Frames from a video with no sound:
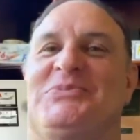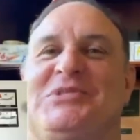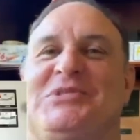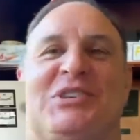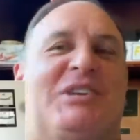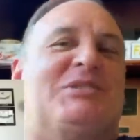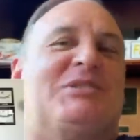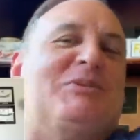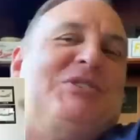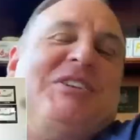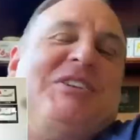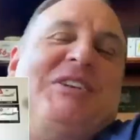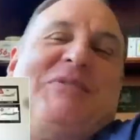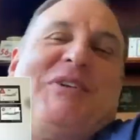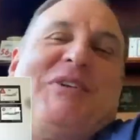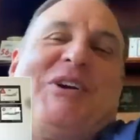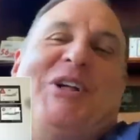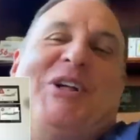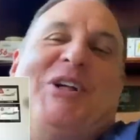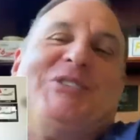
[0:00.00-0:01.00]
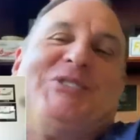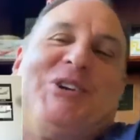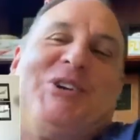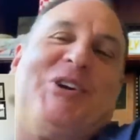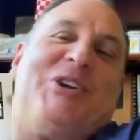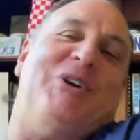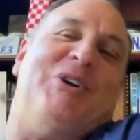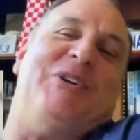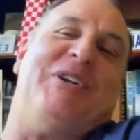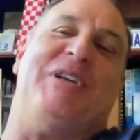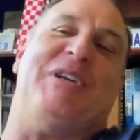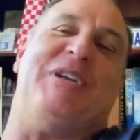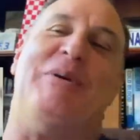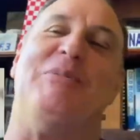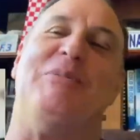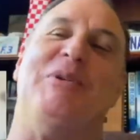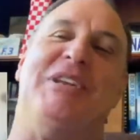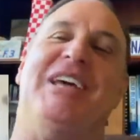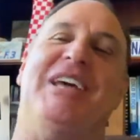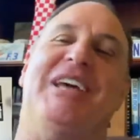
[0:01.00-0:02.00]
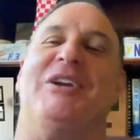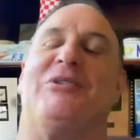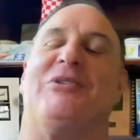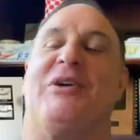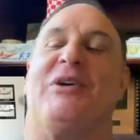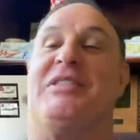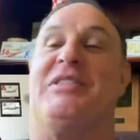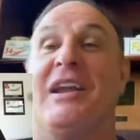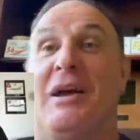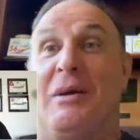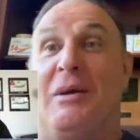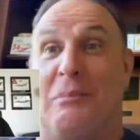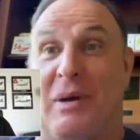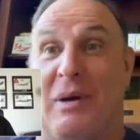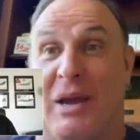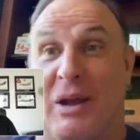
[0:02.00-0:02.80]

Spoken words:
because it was just a different culture, you know, and we did integrate that.